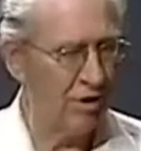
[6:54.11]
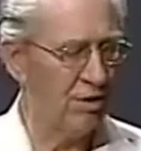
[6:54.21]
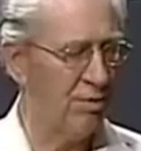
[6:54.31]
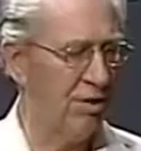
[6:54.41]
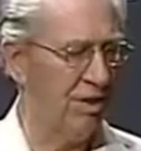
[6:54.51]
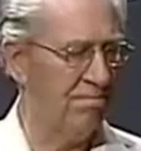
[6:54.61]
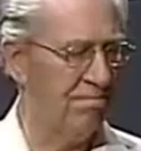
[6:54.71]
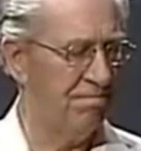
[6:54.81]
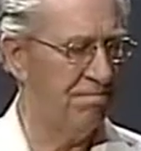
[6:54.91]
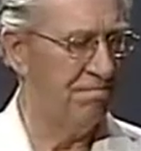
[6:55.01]
verse 1.
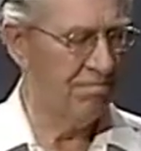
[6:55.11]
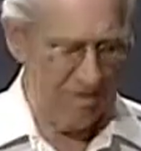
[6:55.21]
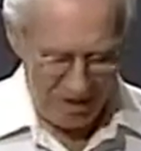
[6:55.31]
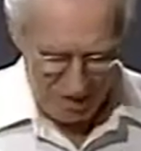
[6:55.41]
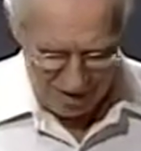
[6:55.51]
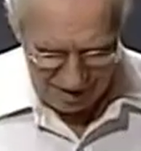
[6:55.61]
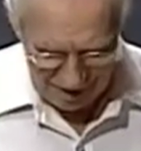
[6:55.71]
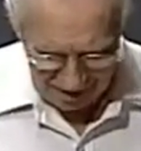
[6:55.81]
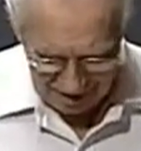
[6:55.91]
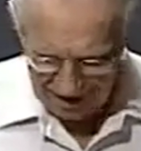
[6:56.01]

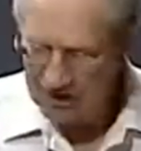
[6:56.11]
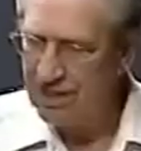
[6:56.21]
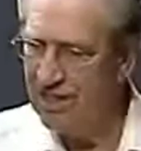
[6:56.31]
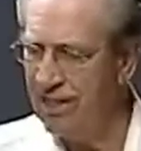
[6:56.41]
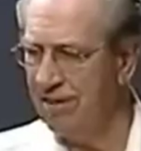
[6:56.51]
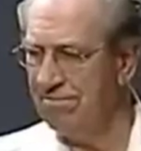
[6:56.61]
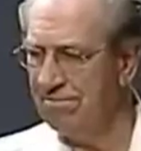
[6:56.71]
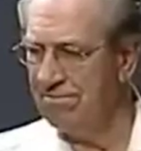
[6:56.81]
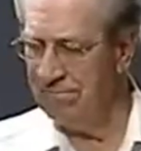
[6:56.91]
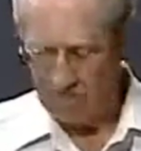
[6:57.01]
I say then,
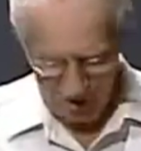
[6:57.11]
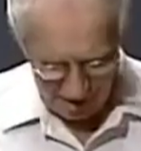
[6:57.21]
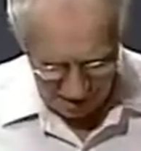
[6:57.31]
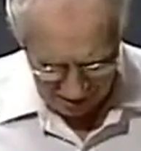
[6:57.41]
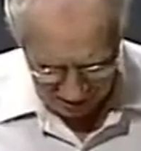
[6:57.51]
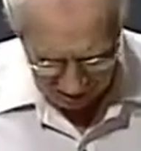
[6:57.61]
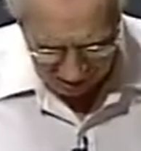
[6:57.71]
hath